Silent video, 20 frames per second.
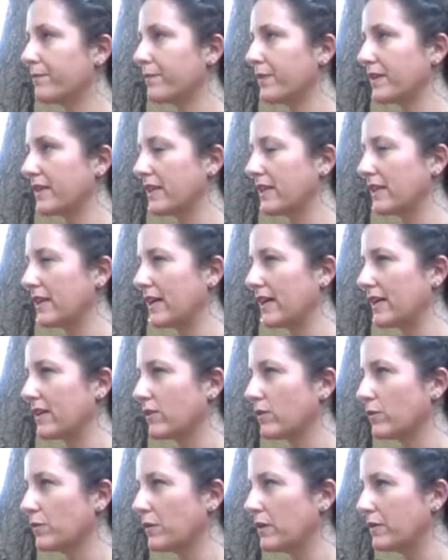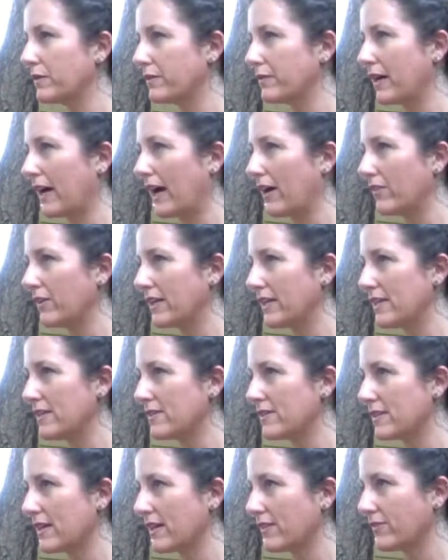But then like, how would he
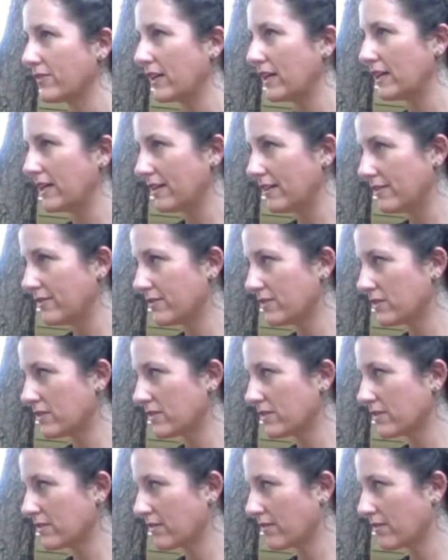save lives?